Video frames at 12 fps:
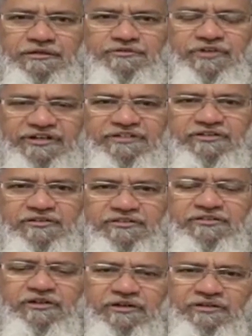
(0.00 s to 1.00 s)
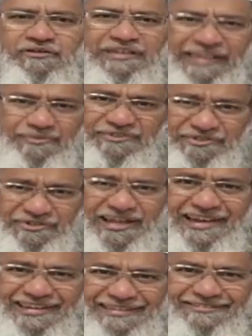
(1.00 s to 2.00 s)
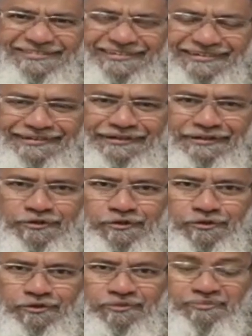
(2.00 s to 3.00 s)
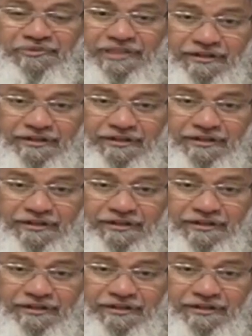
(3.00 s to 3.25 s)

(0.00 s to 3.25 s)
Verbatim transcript: So $100,000, only 10% you can't give.